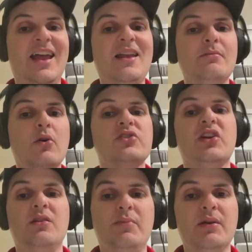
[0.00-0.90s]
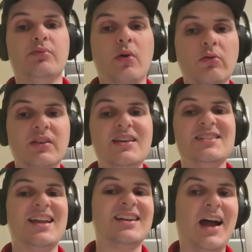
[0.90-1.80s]
and most of the big pro leagues
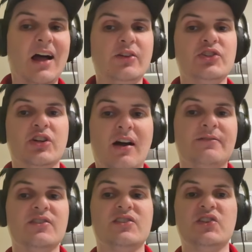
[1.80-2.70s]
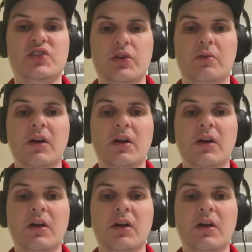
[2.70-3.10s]
and college conferences too.